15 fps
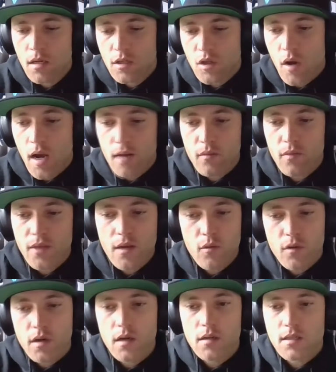So I don't
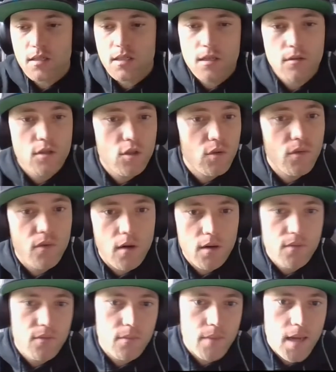think we're going to deter too
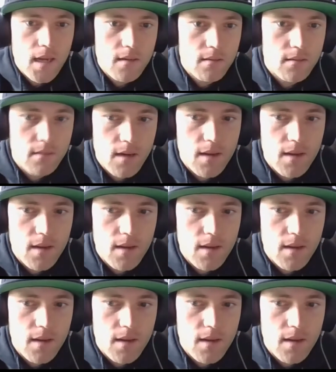far from that.